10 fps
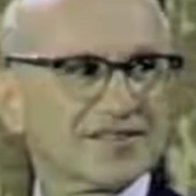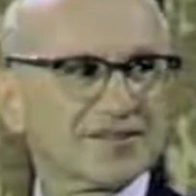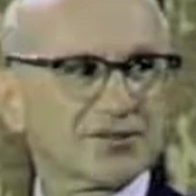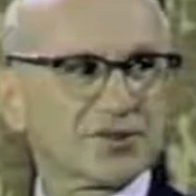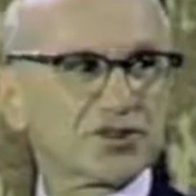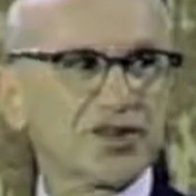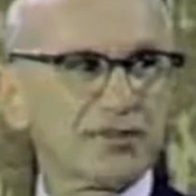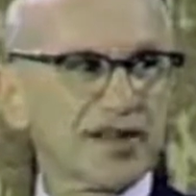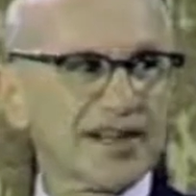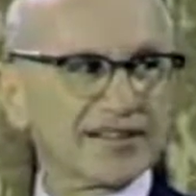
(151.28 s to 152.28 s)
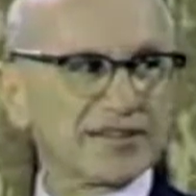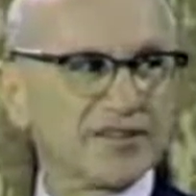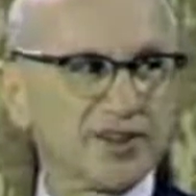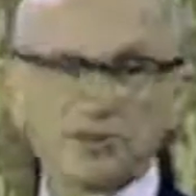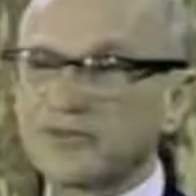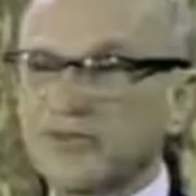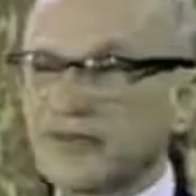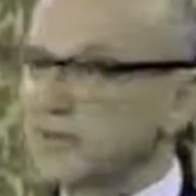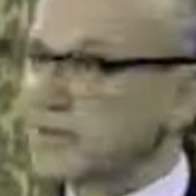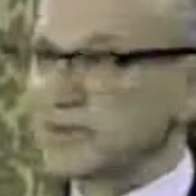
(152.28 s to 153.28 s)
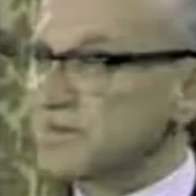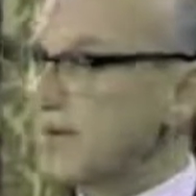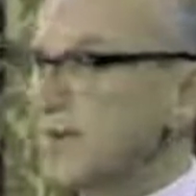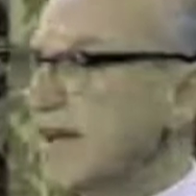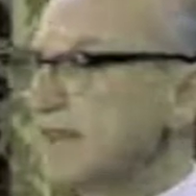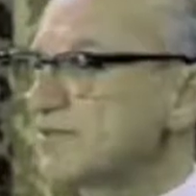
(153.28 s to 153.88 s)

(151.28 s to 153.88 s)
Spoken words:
which nobody has to vote for, but which people have